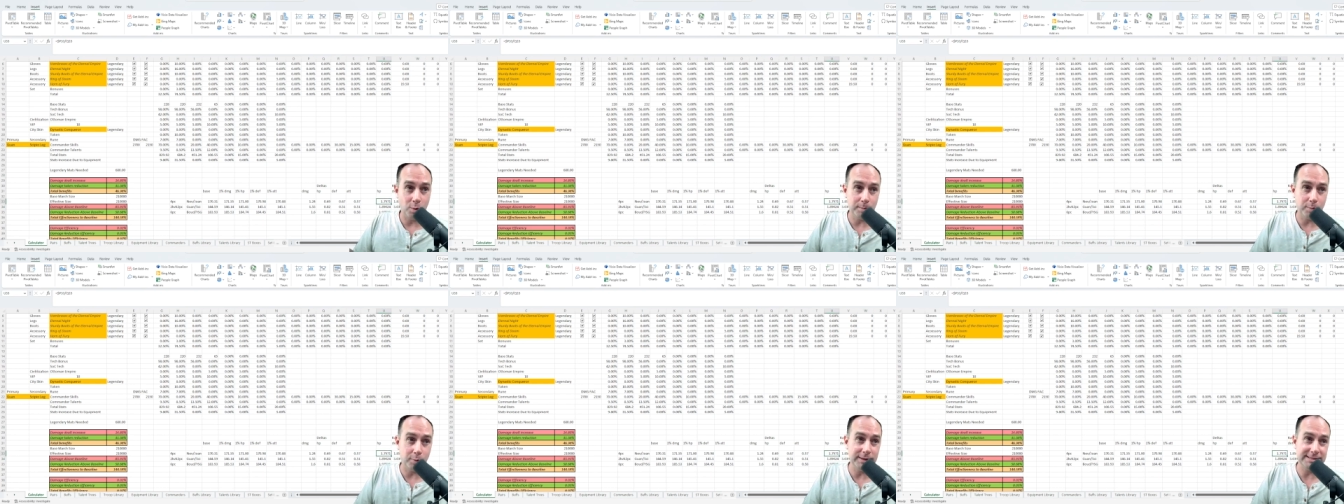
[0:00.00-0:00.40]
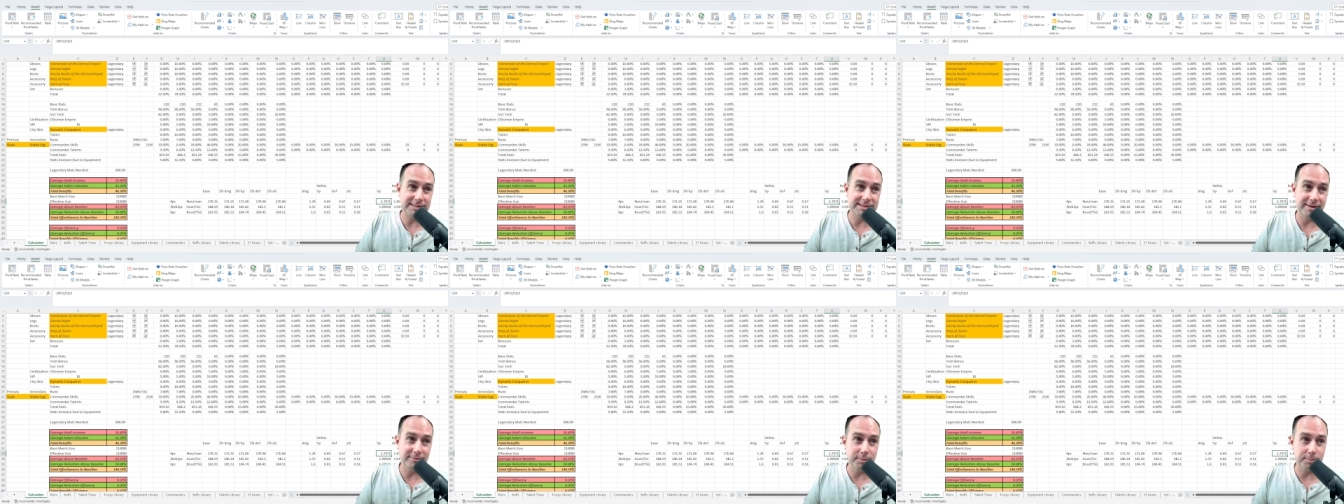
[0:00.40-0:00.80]

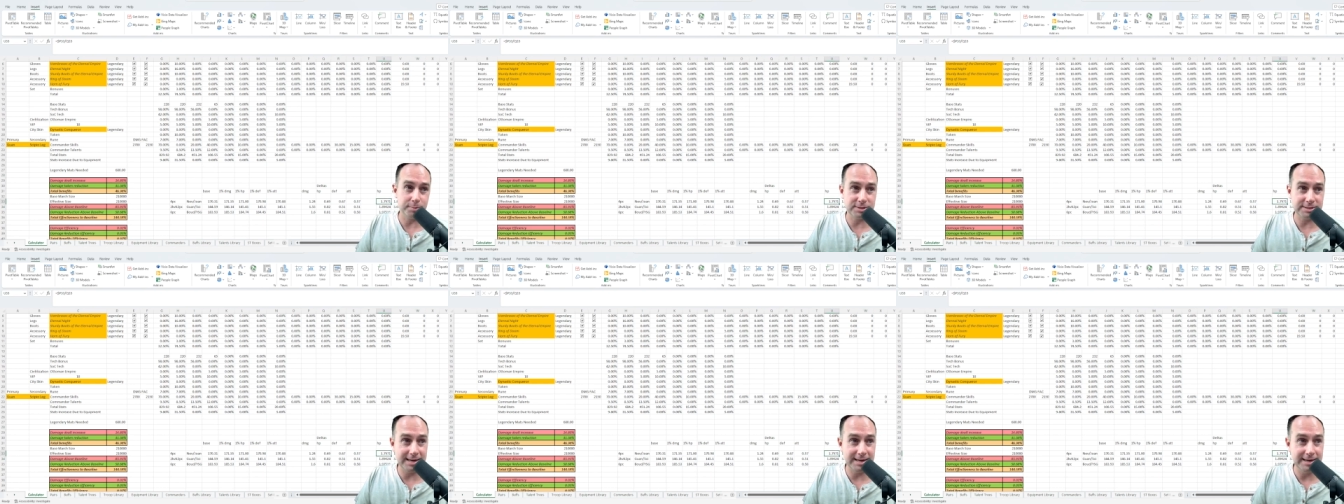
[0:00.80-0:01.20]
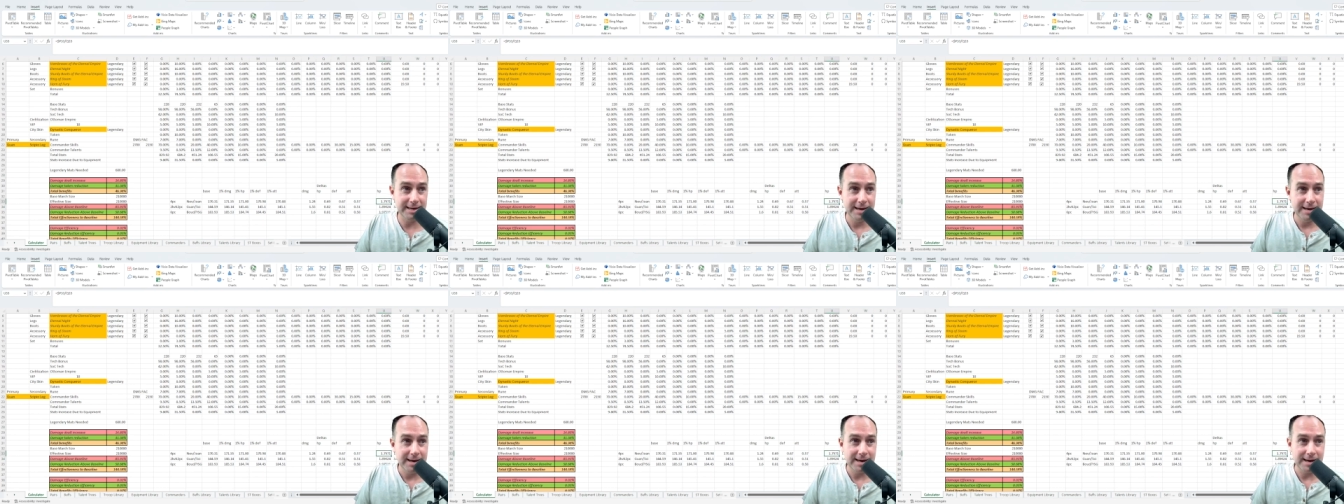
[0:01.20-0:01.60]
1.7%
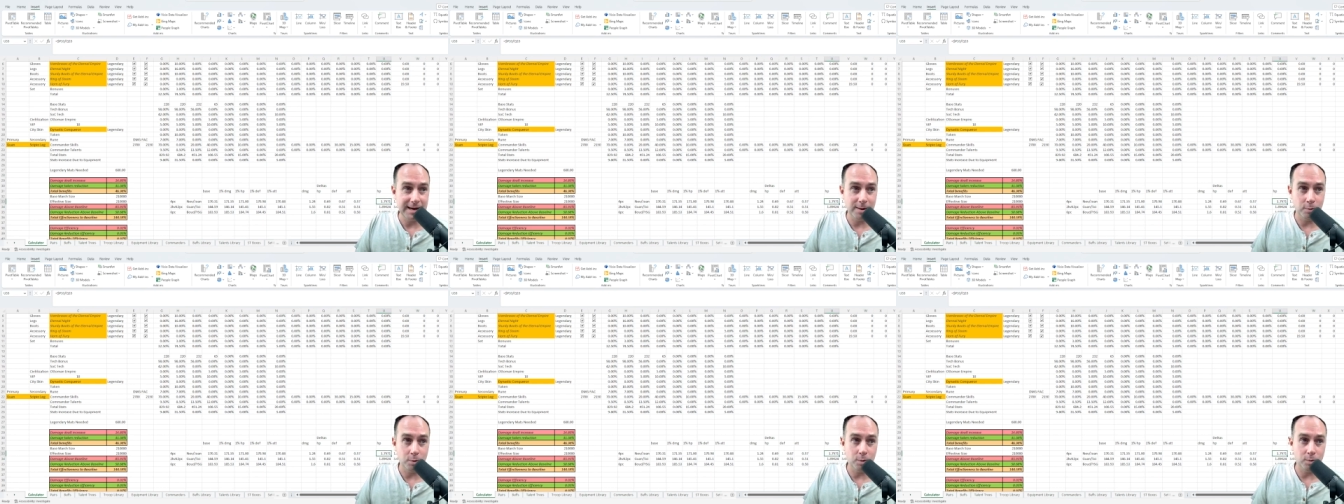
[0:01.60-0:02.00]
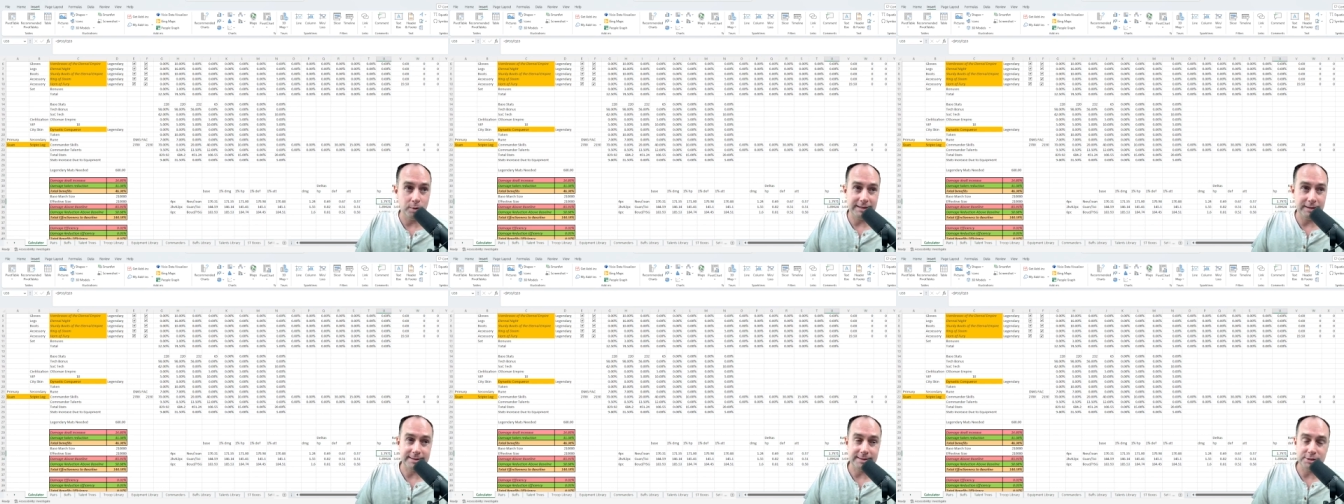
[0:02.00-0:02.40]
uh, will,
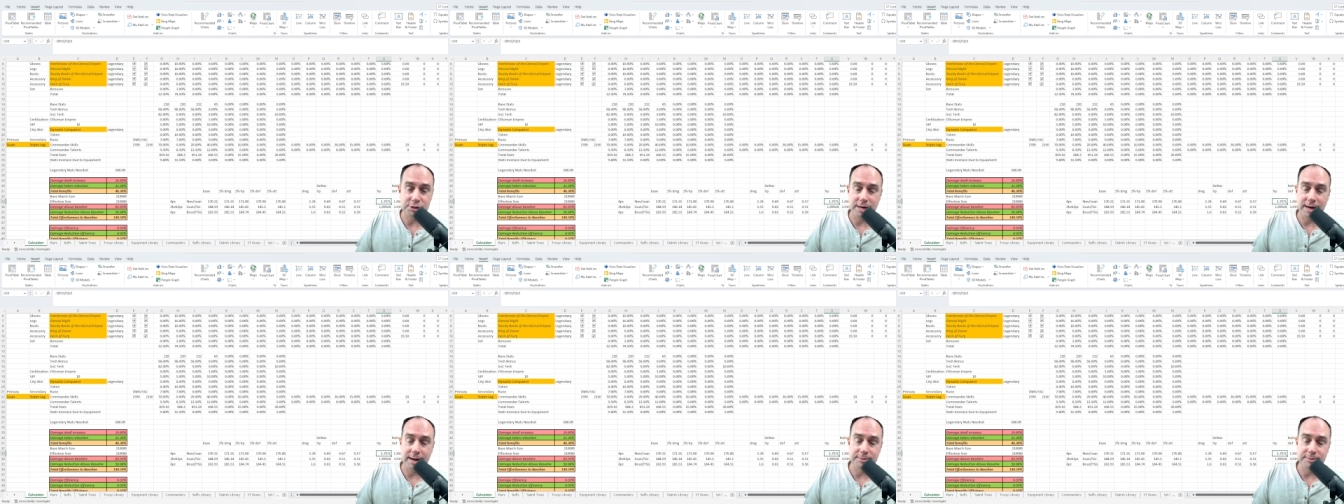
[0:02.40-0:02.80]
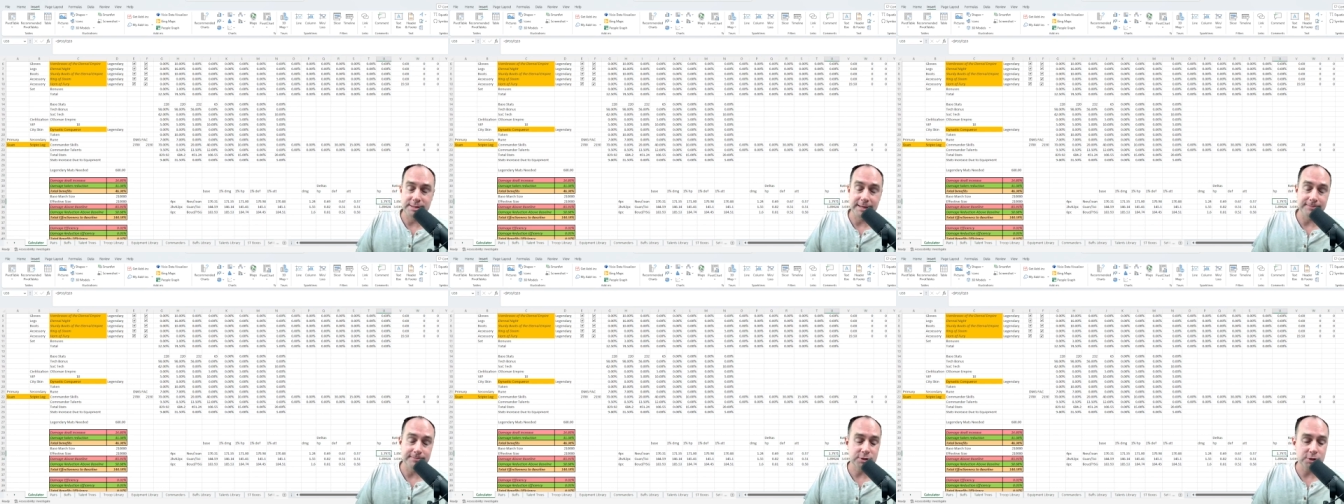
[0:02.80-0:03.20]
will get the job
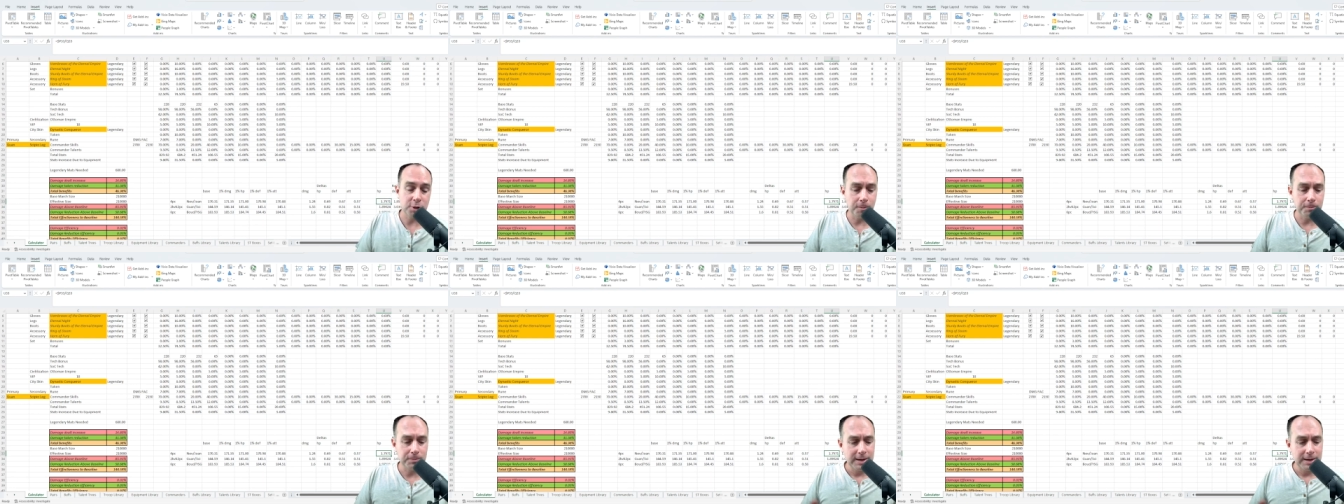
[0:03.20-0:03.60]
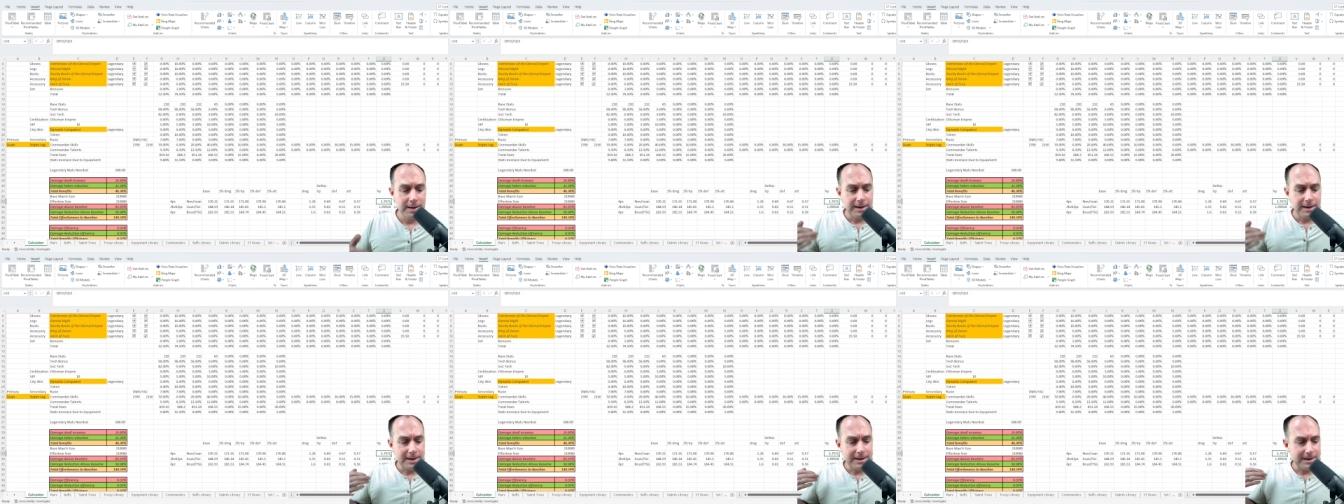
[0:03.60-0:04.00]
done. So
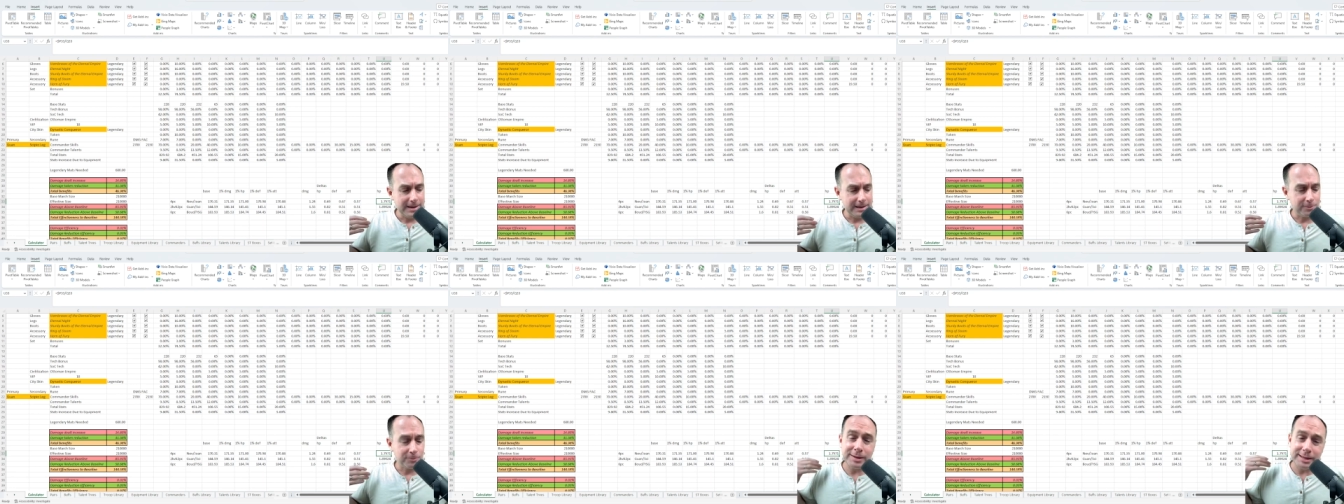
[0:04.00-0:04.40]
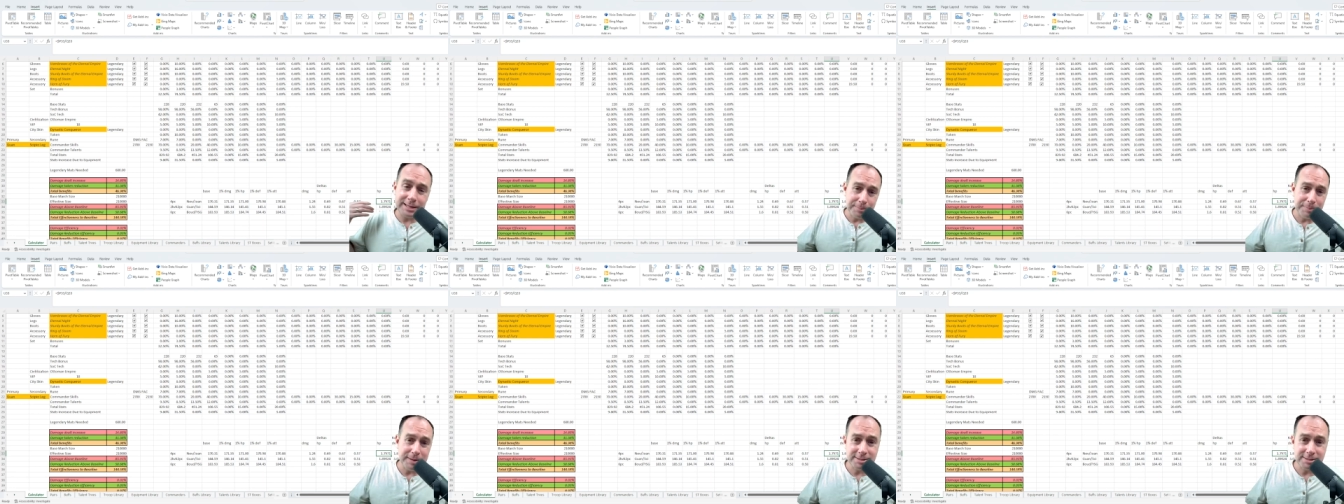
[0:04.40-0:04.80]
uh, it
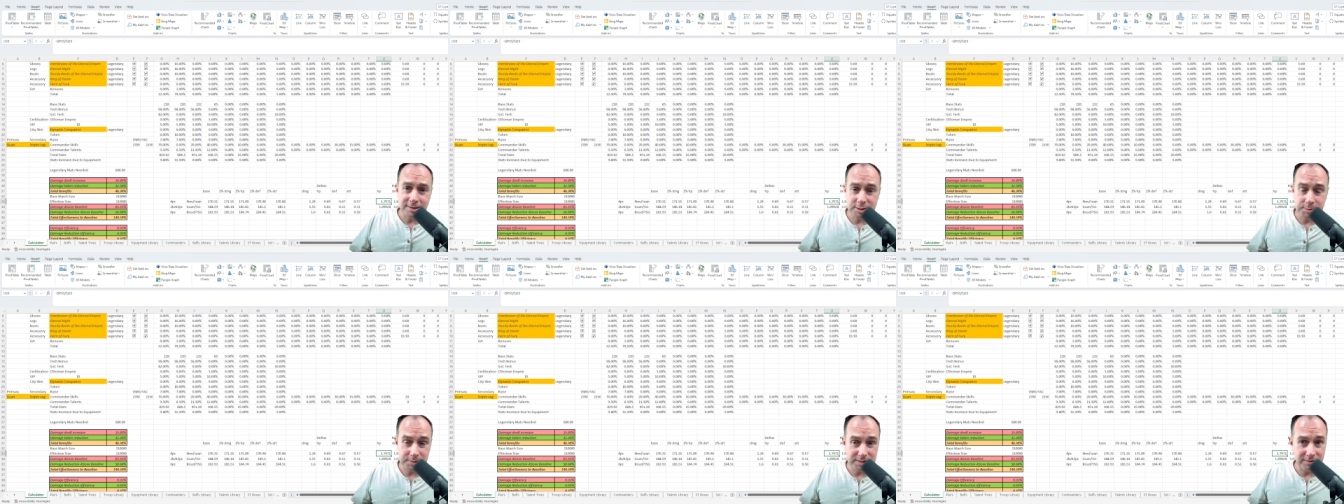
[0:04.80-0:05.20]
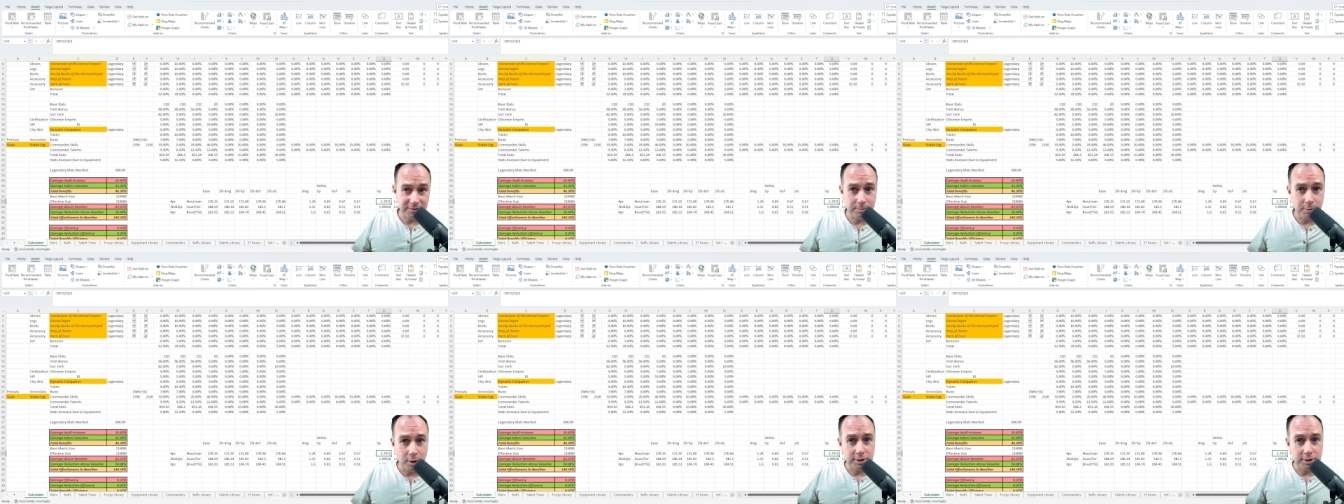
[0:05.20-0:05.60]
really depends on the
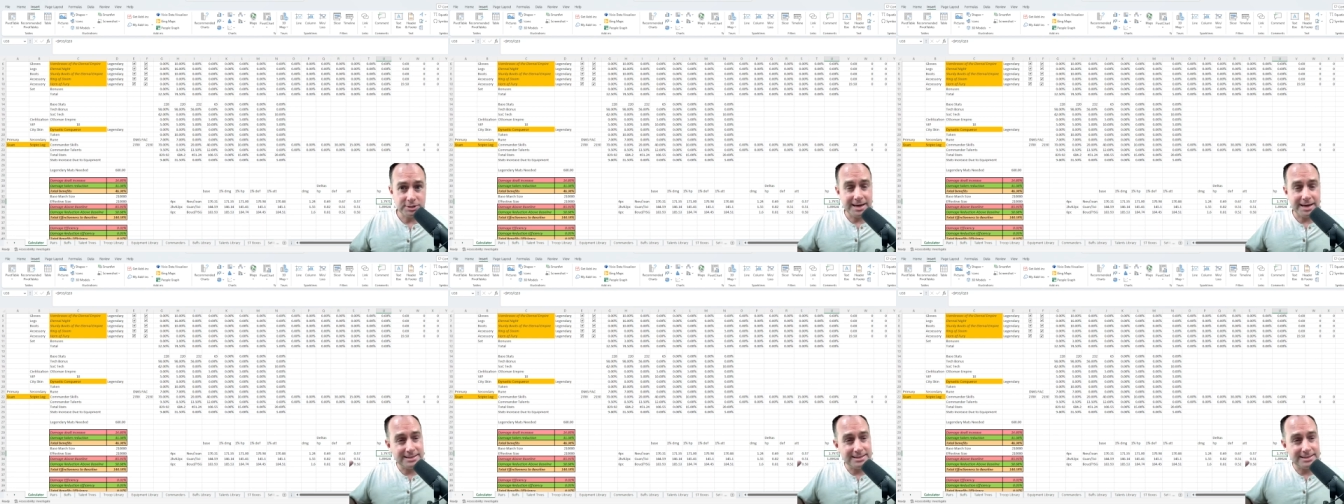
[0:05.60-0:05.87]
specific March.